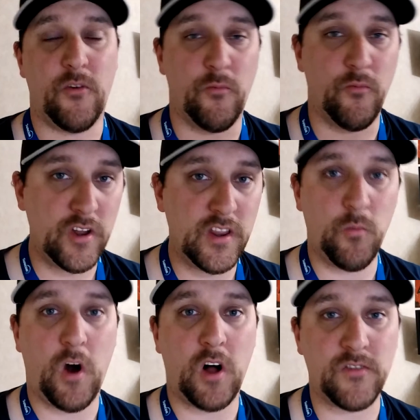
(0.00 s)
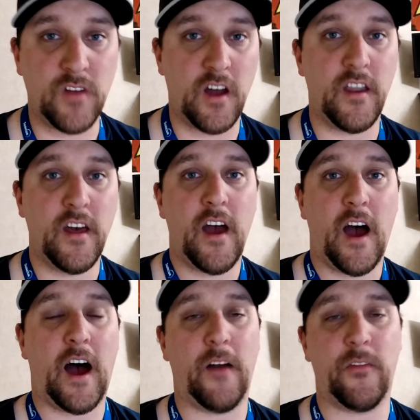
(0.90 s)
They're really well done.
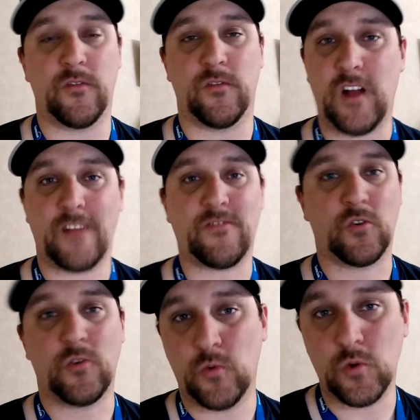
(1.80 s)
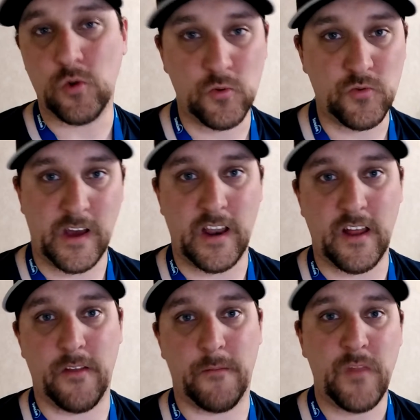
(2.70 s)
There's lots of cool loot to get
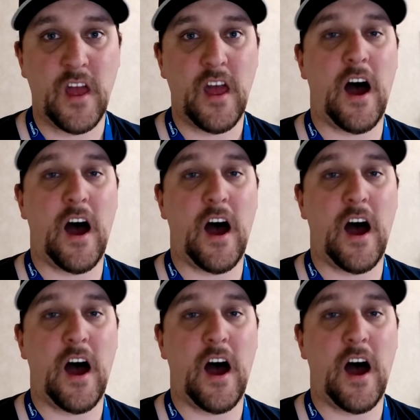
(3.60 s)
in them.